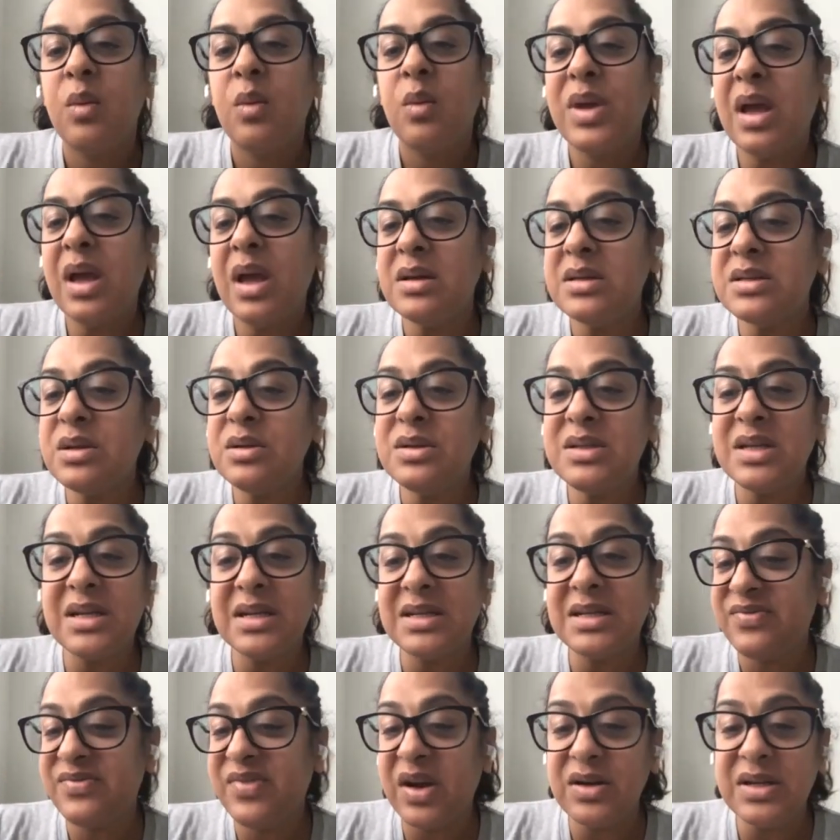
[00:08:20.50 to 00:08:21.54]
We also did a
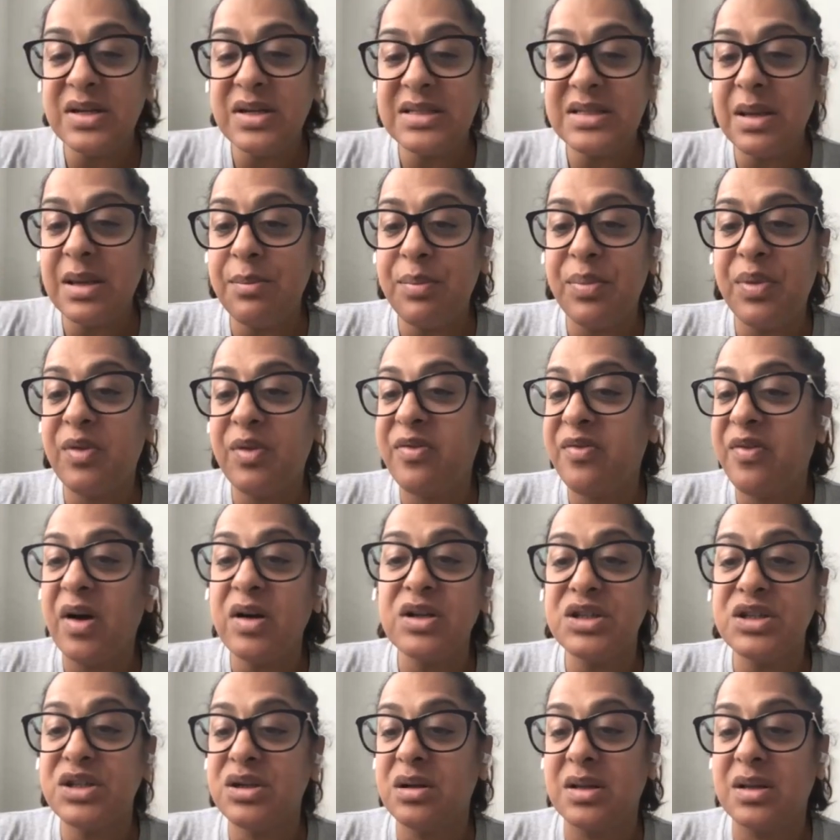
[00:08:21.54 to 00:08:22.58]
very simple
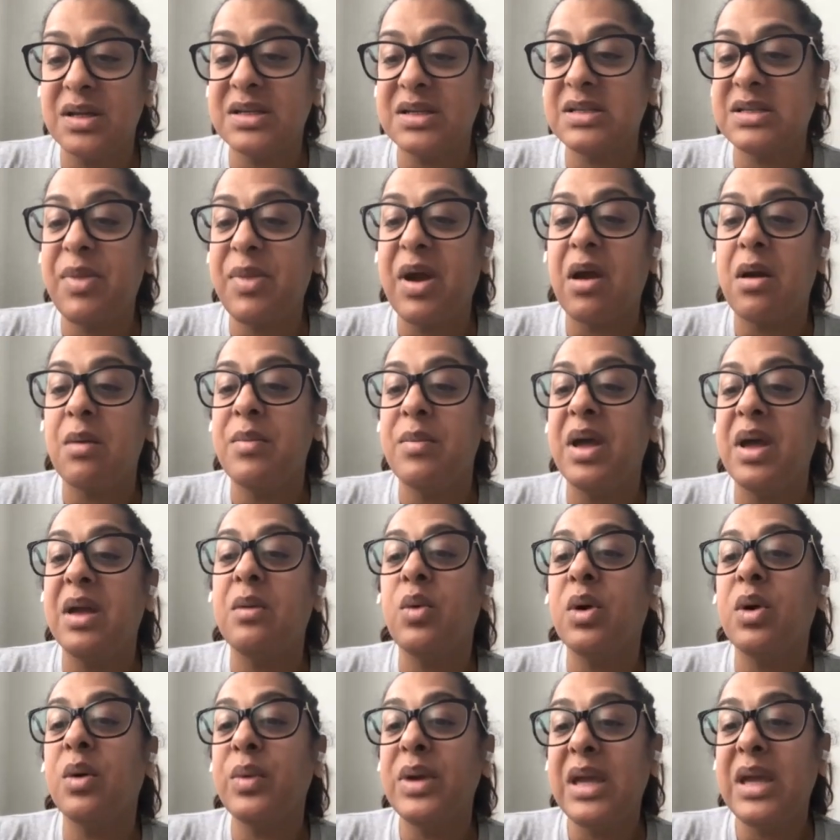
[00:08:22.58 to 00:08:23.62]
functional experiment
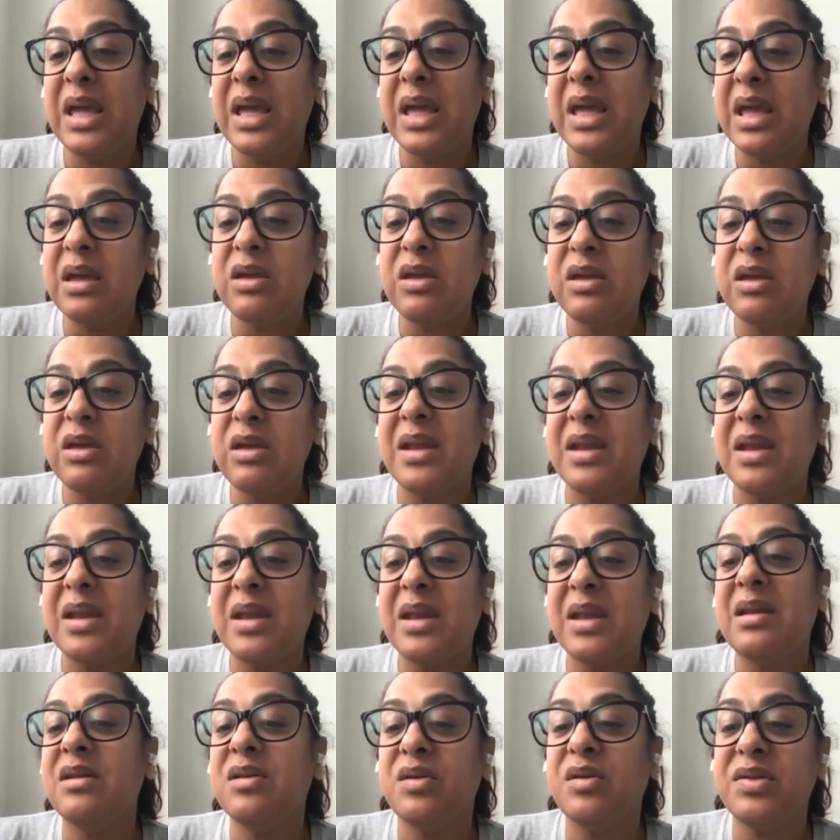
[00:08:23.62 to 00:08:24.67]
where we
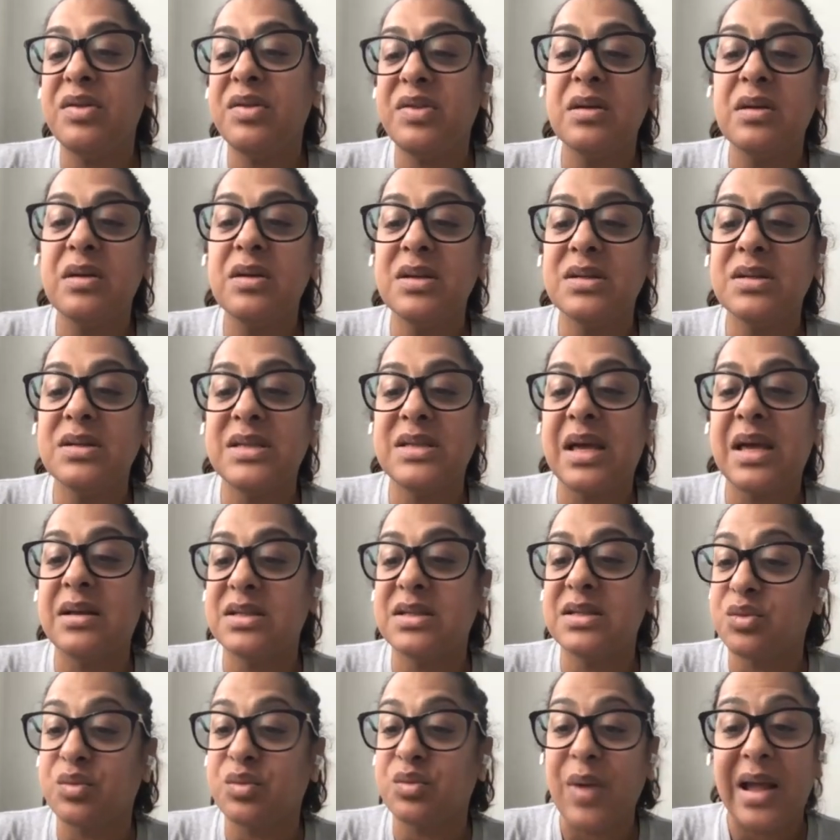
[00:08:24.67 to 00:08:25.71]
incubated endothelial
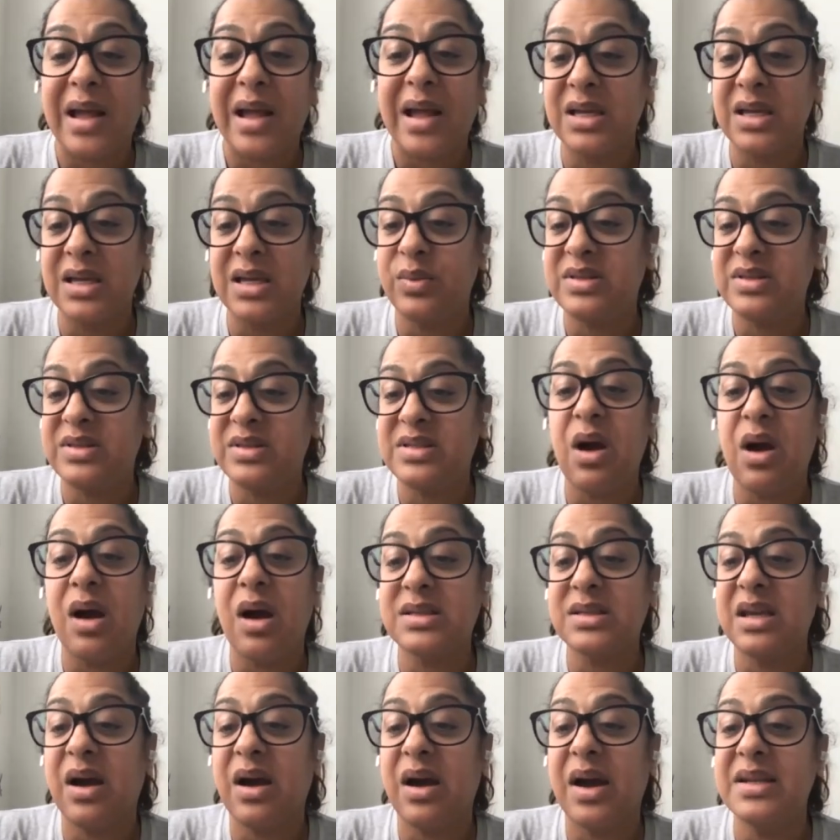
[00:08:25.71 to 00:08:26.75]
cells directly with
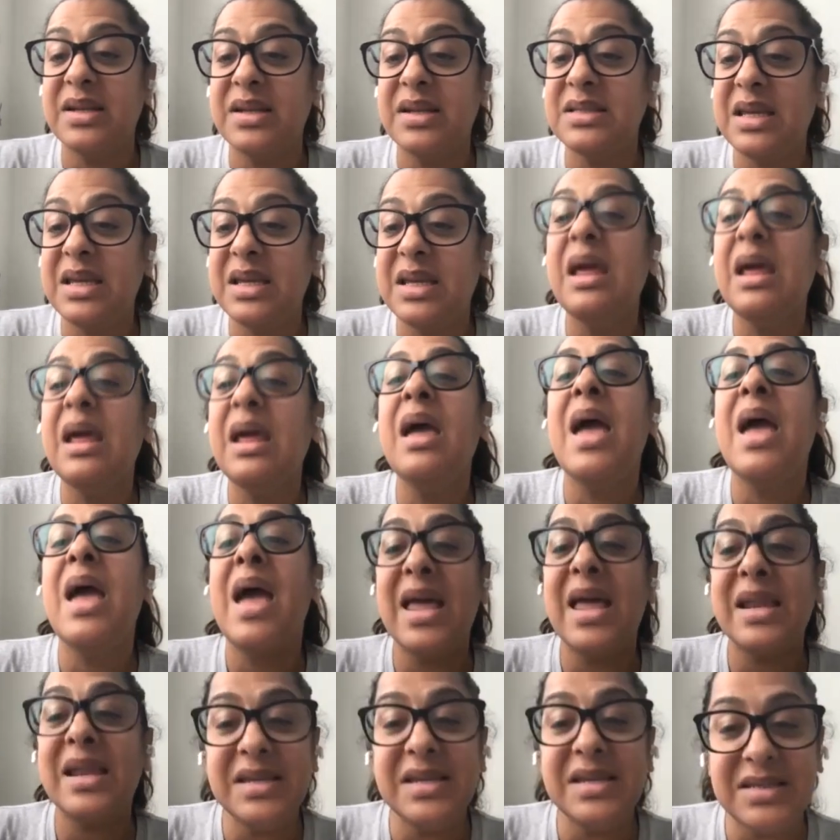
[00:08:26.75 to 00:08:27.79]
deoxyinosine,
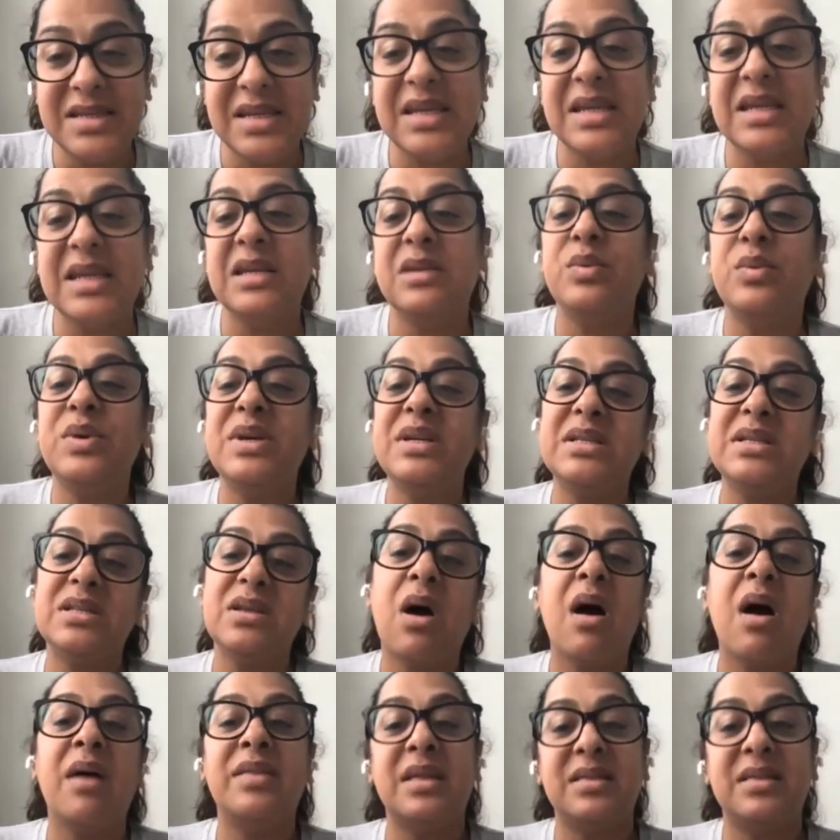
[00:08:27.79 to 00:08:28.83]
and indeed, we
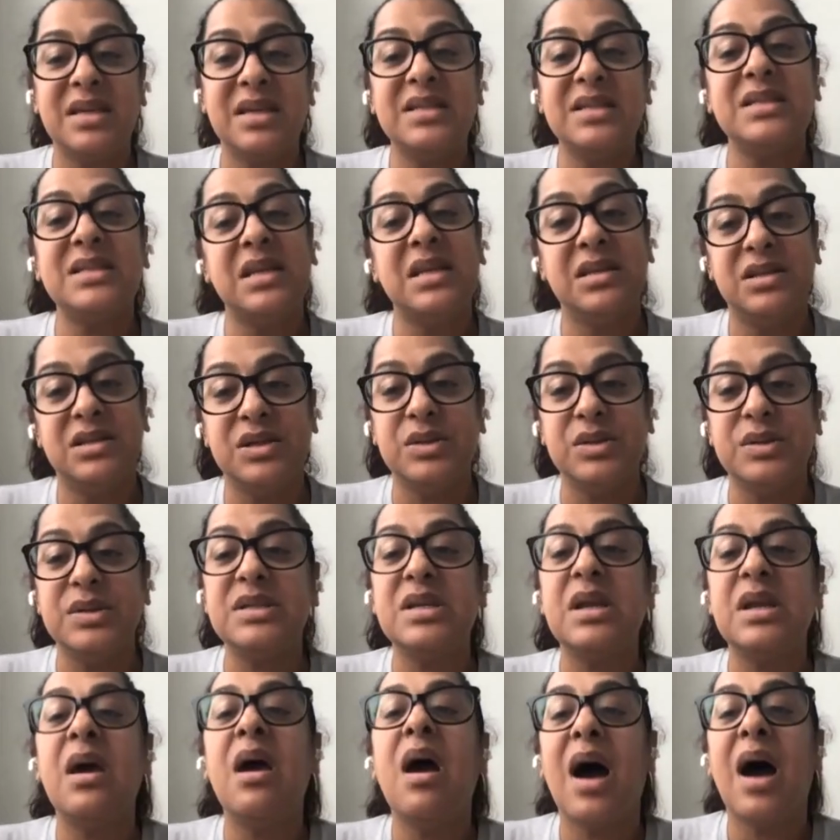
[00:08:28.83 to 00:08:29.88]
saw that this
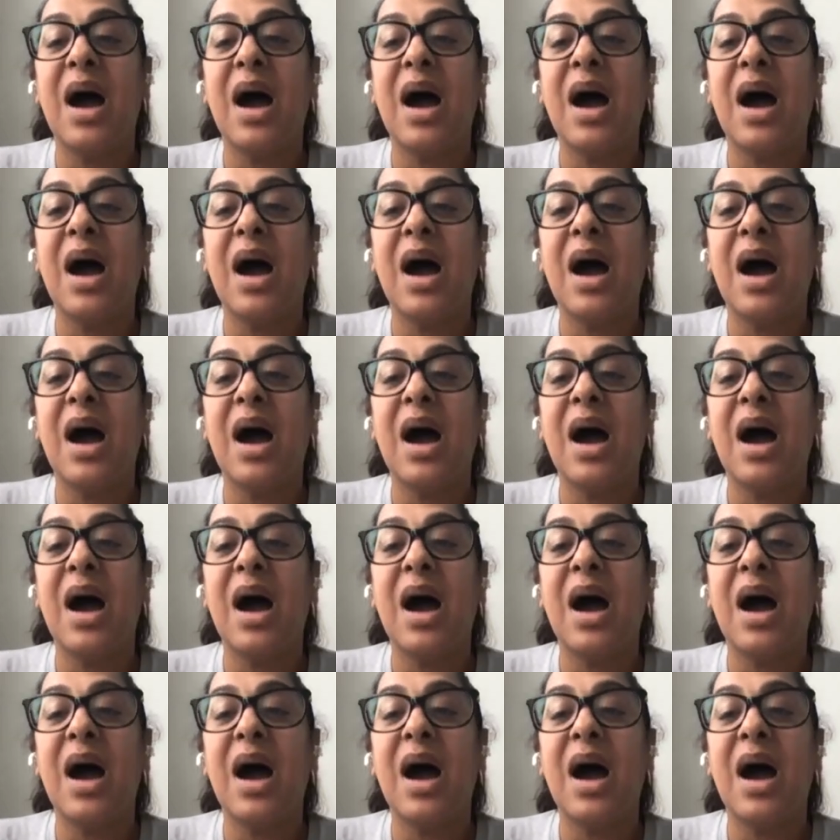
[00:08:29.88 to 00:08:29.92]
induced